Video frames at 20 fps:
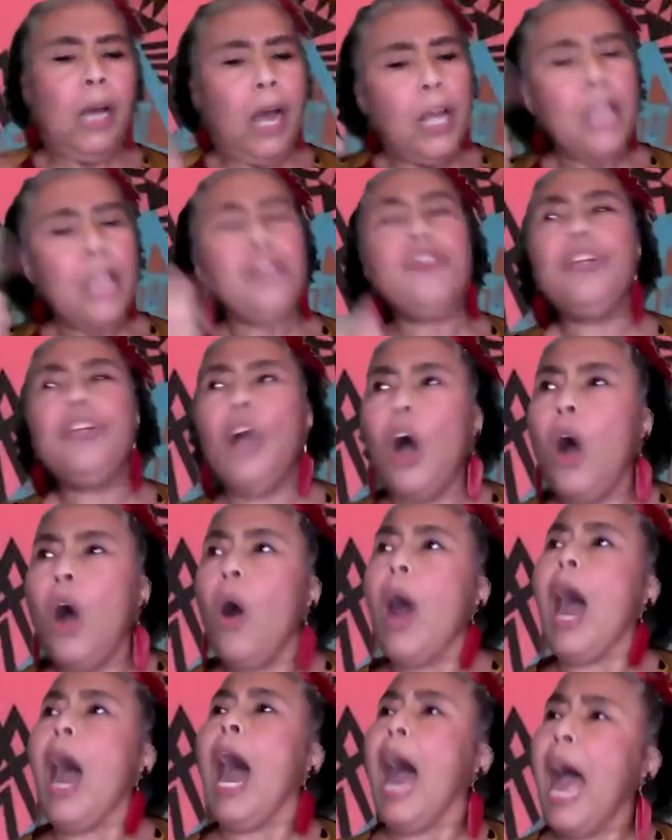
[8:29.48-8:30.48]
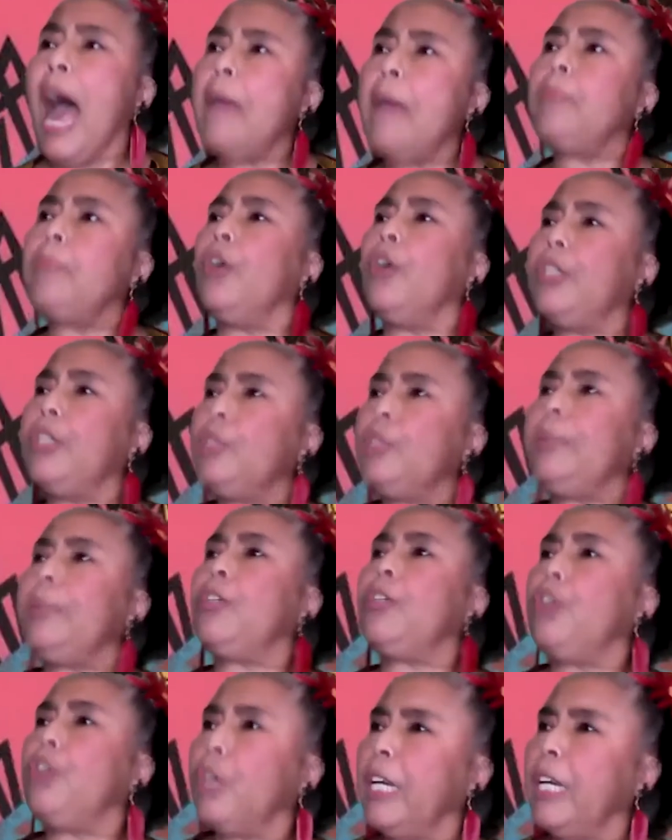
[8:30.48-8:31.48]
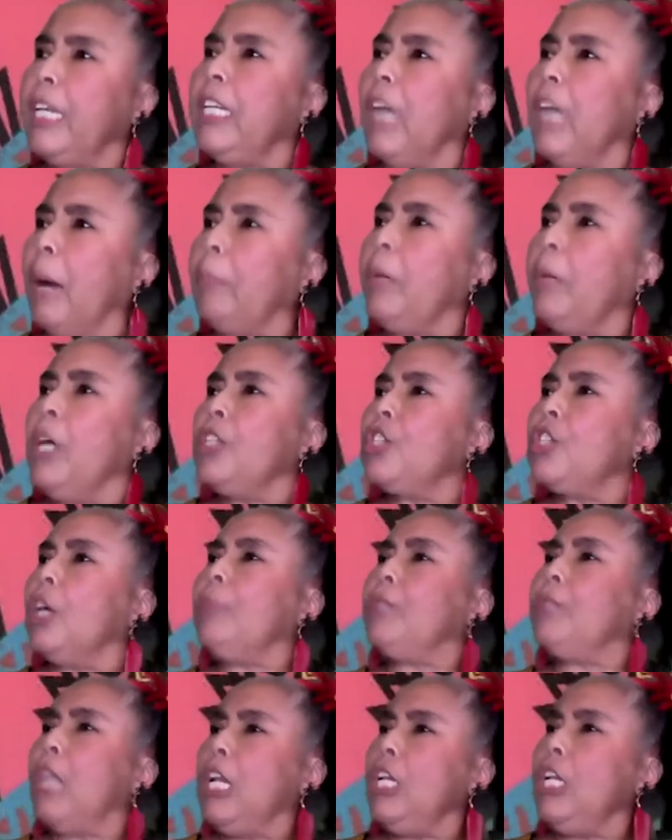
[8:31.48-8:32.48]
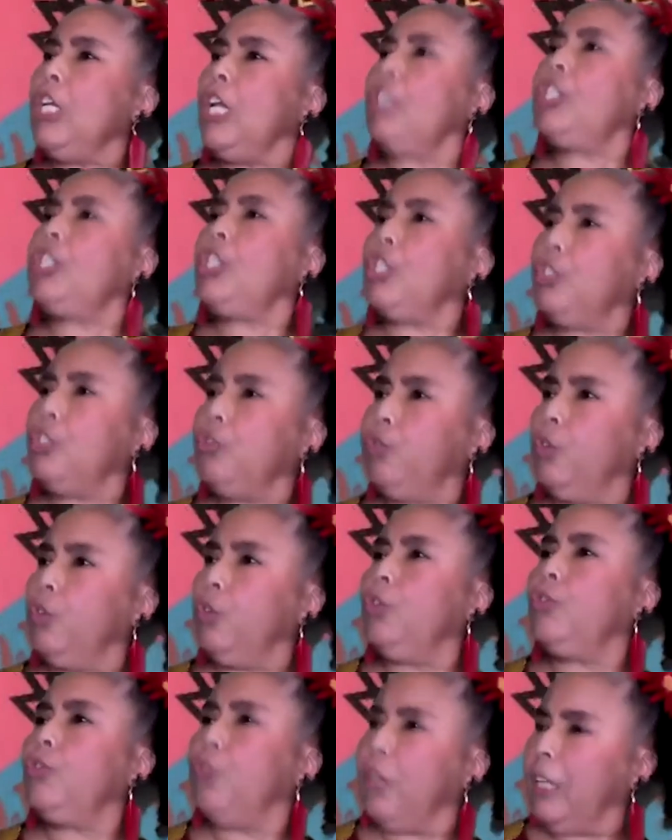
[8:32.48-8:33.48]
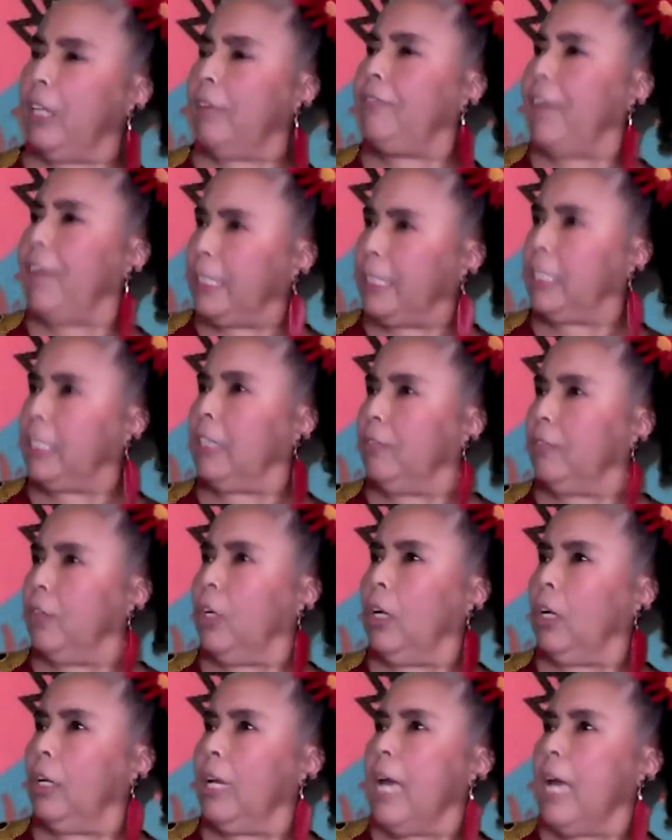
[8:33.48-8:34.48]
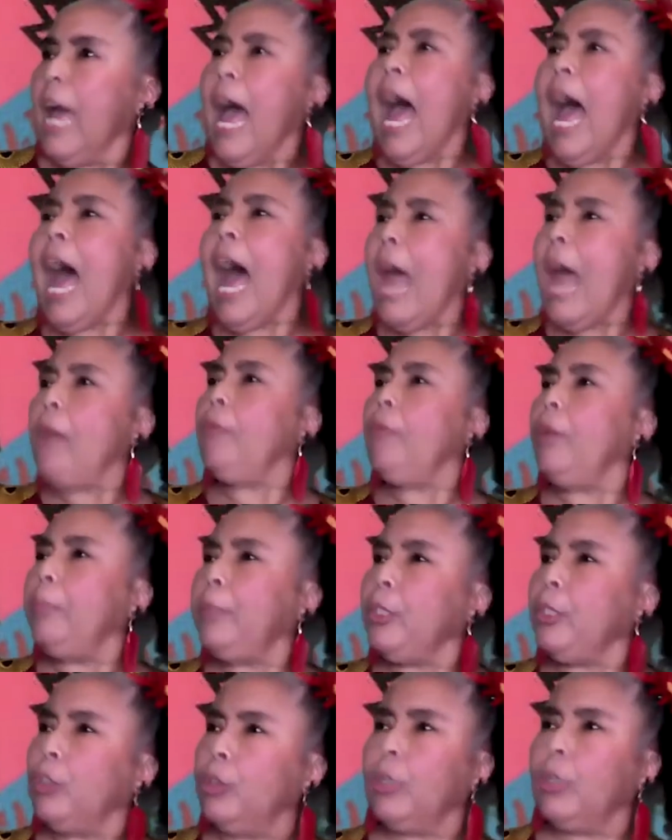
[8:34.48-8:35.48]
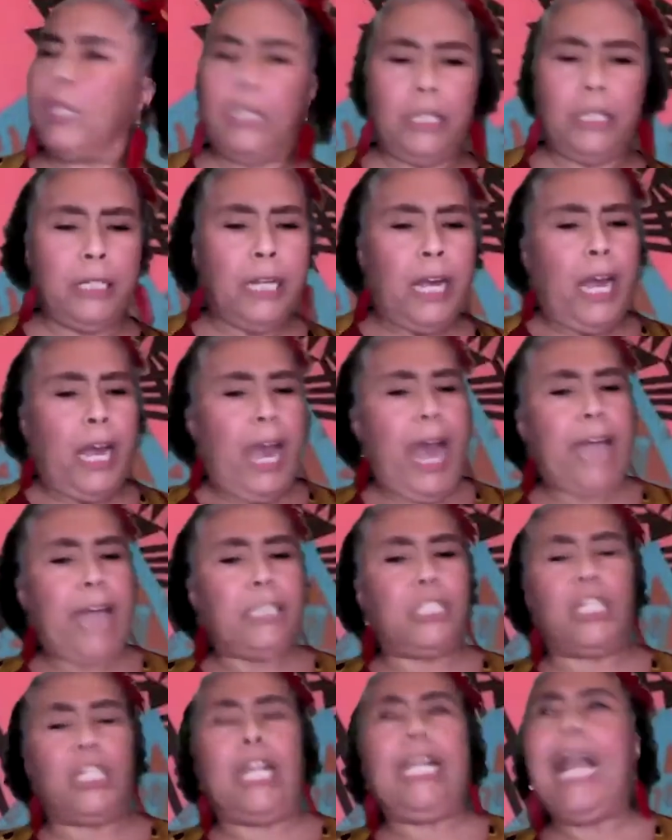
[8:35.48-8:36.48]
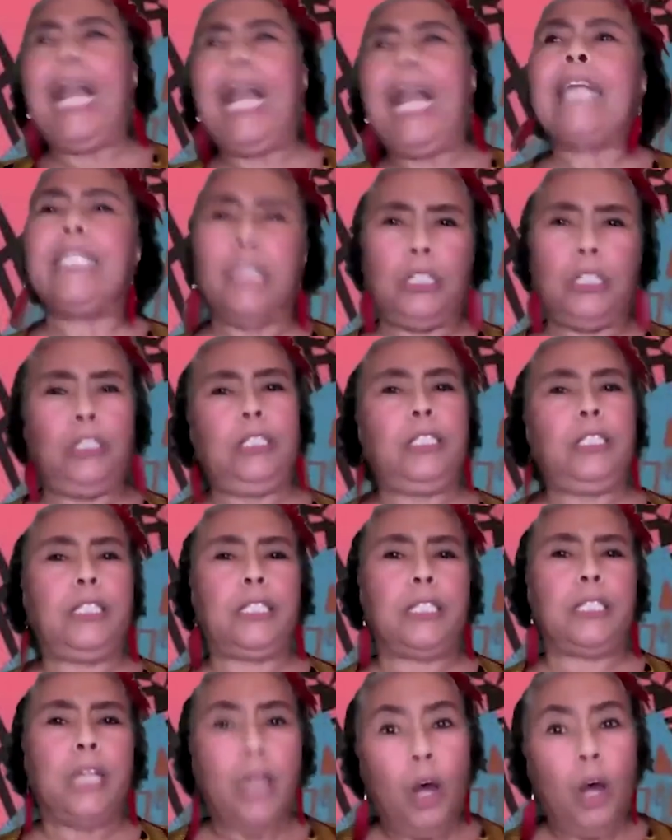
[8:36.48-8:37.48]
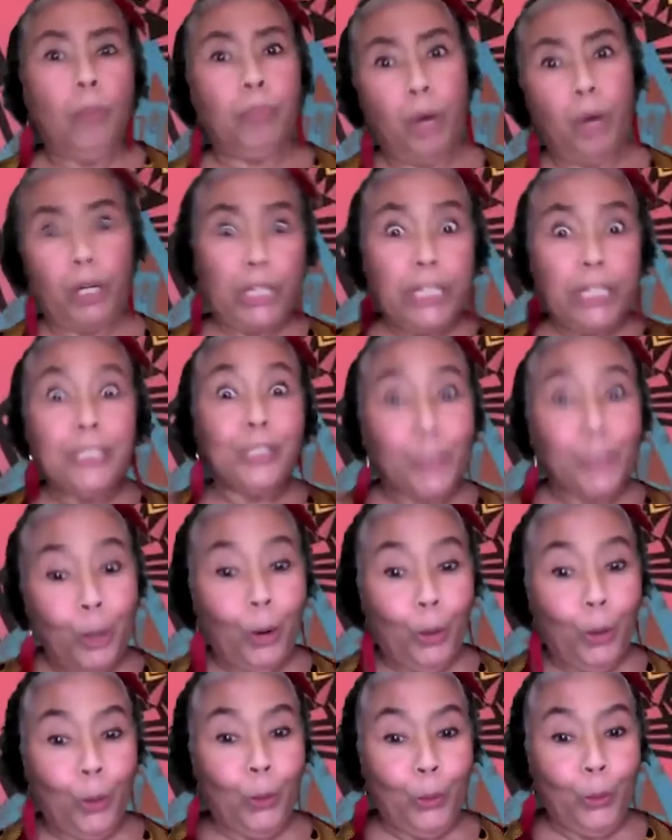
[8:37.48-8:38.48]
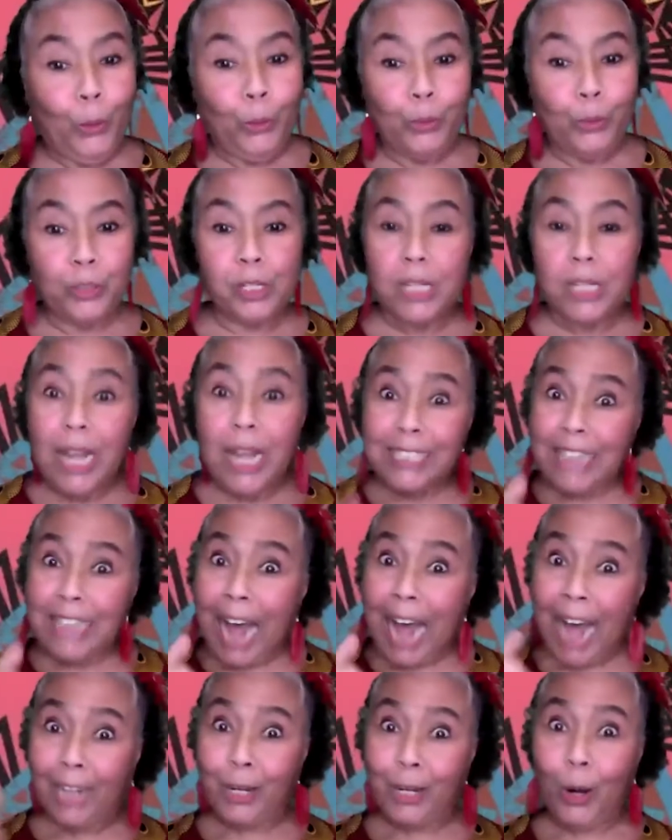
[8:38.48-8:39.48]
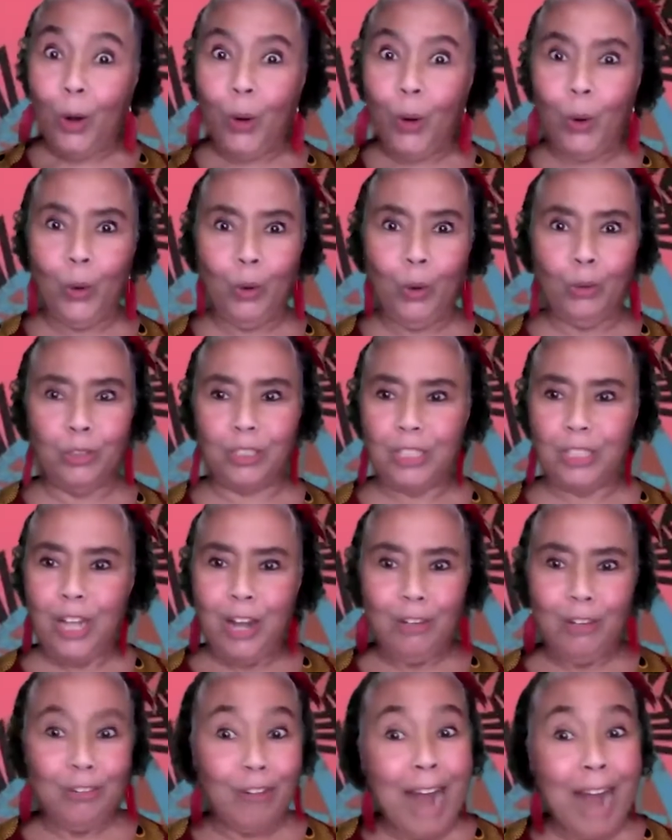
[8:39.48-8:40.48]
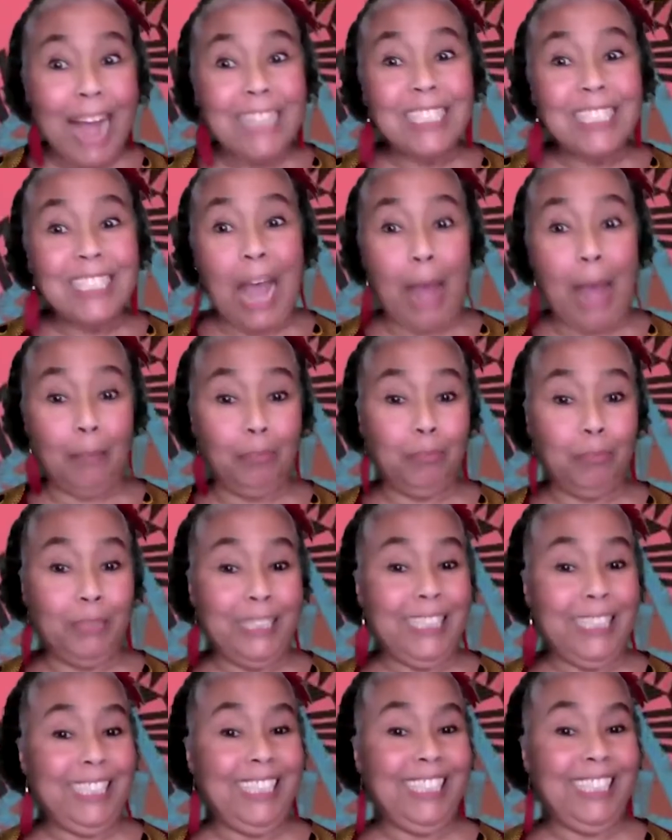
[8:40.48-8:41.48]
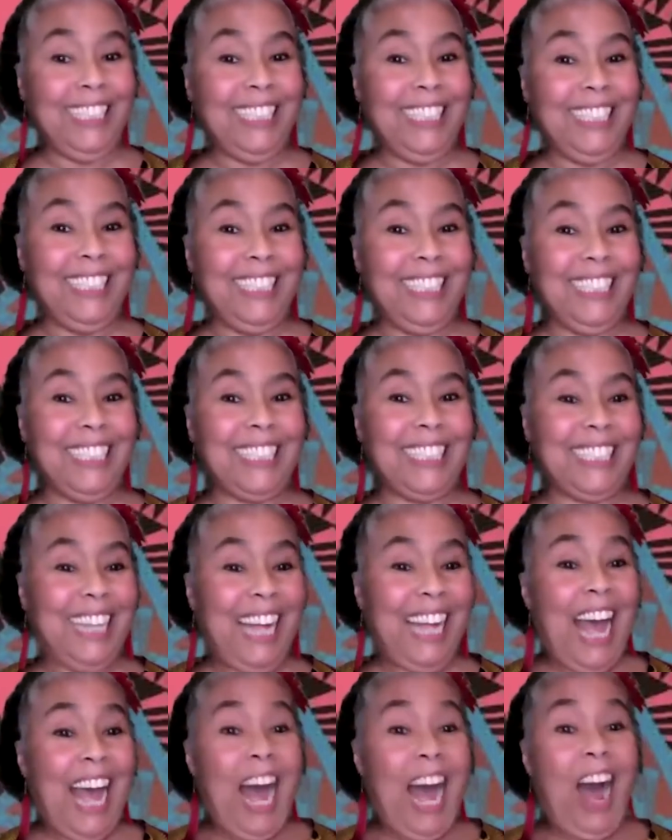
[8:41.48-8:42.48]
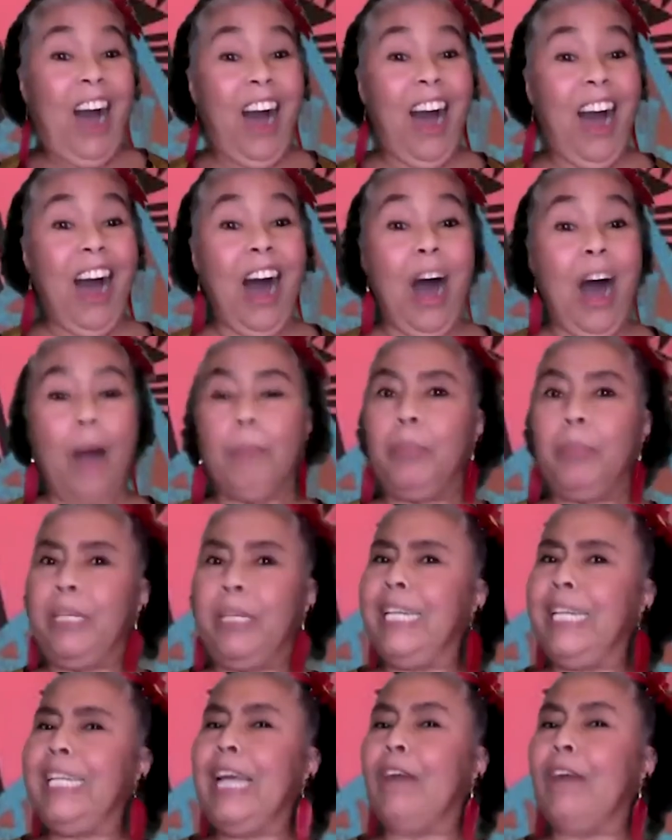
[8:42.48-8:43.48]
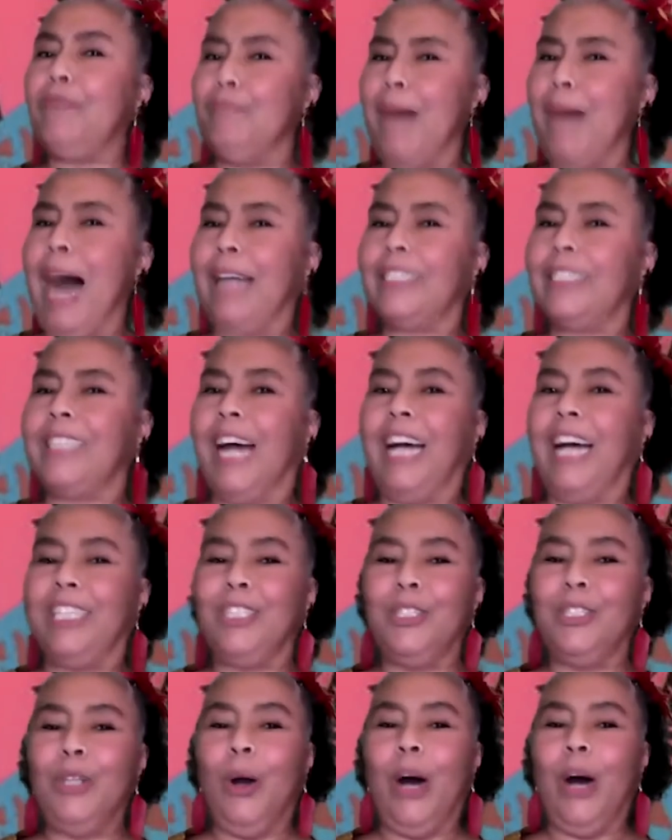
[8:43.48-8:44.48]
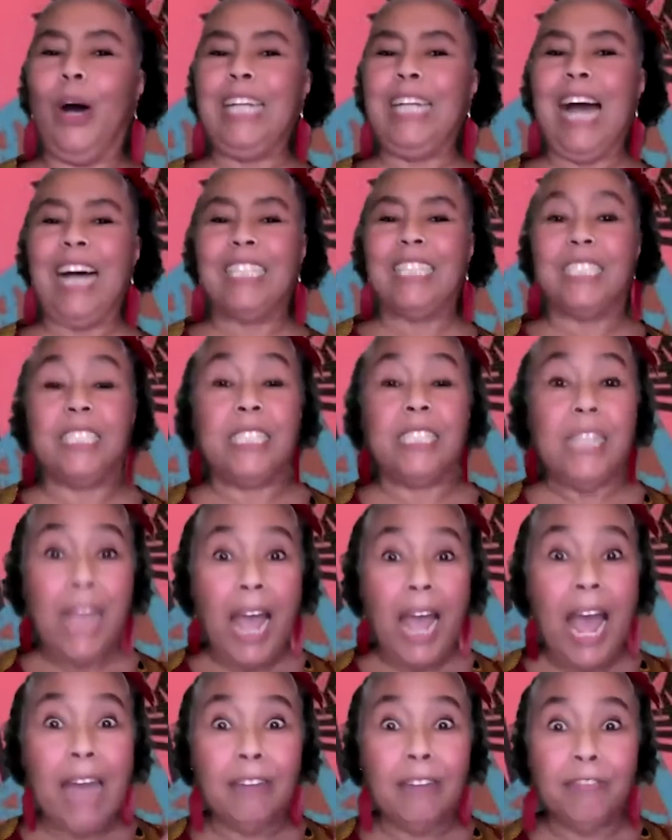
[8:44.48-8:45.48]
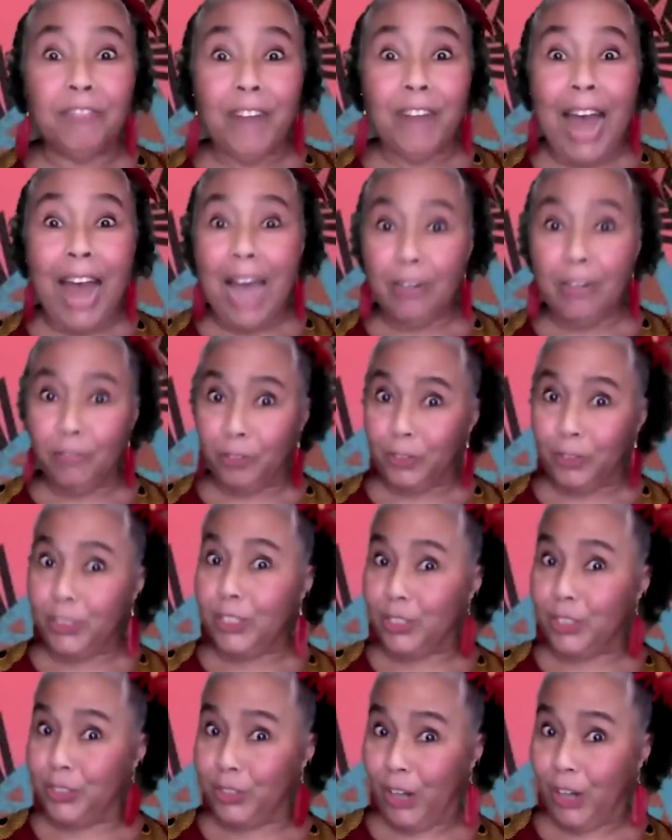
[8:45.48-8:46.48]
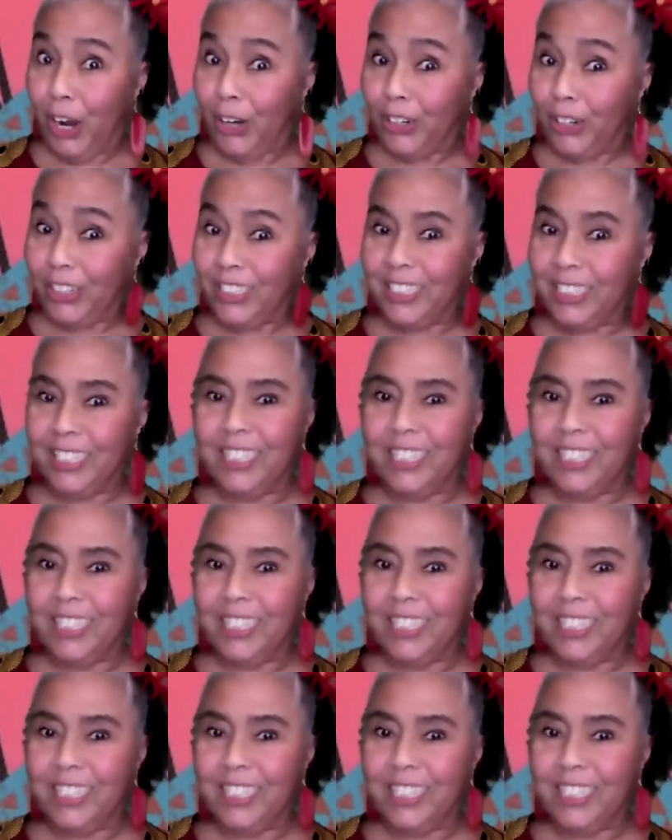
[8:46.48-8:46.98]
You know, I am going to be cooking up some delicious food for the festival. I will be cooking enchiladas, burritos, tacos, rice and beans. Oh, plenty of mata, you know, Anansi, and flan for dessert.